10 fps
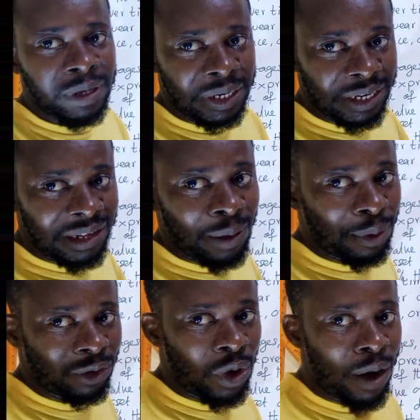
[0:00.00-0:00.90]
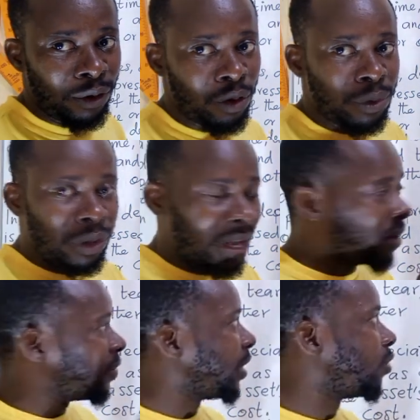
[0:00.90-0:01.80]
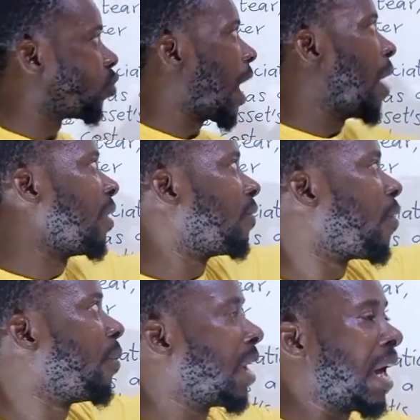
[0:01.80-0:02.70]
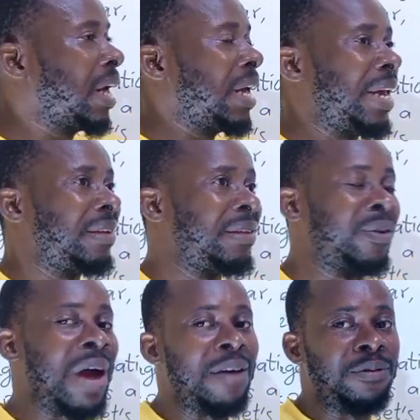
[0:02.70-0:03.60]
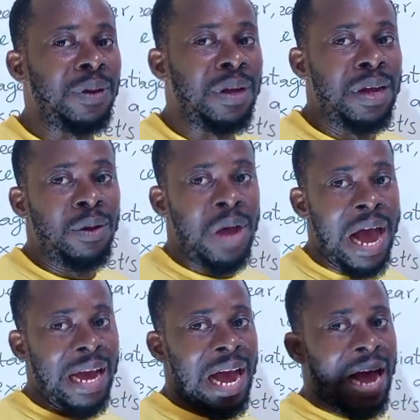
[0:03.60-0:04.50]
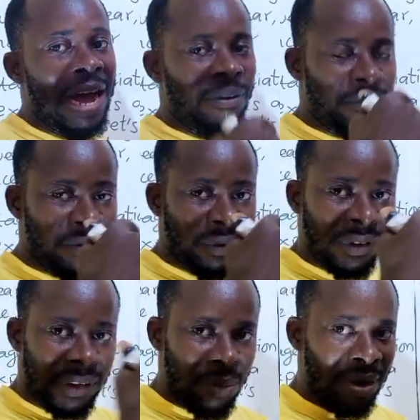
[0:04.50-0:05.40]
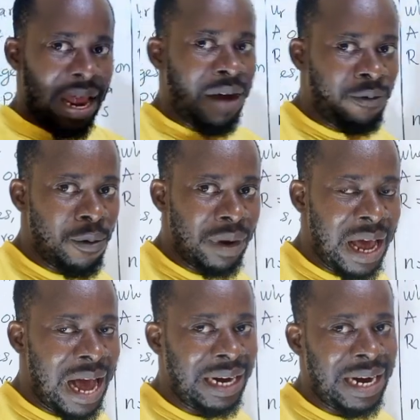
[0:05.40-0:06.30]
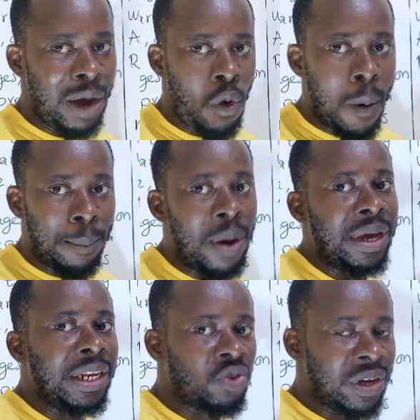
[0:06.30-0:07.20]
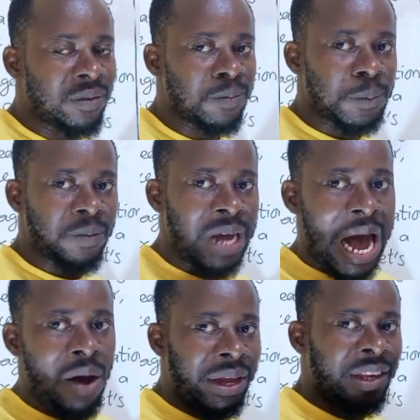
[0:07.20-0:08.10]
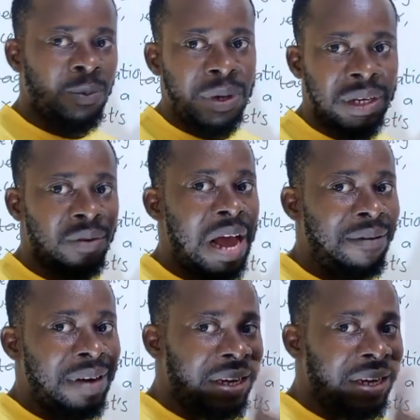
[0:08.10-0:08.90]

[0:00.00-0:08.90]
In this episode, I will not be delving into how the formula is derived. I have similar formula under compound interest, how it is being derived.